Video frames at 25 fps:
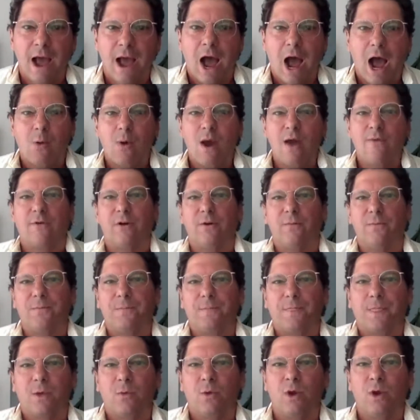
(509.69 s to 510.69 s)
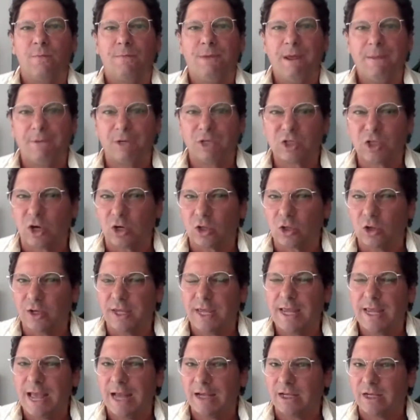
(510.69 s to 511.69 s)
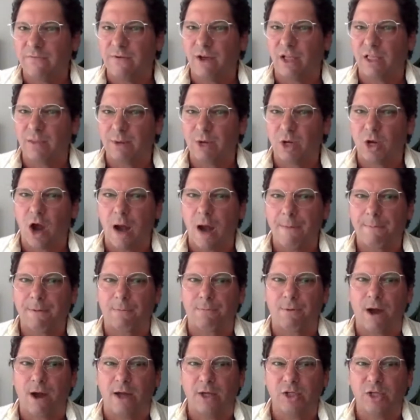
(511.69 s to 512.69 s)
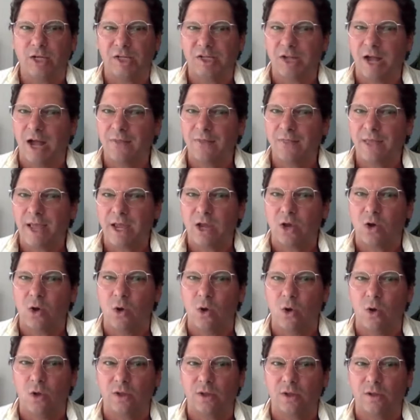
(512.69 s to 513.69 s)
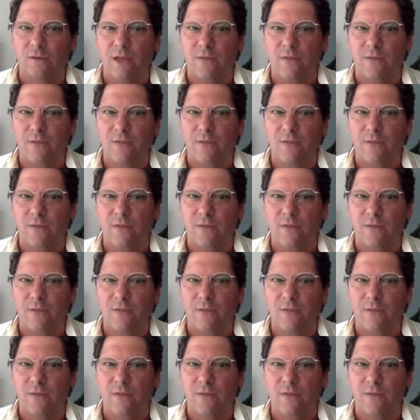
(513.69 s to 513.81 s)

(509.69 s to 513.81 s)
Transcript: However, when people start looking at development copper projects, unlike gold,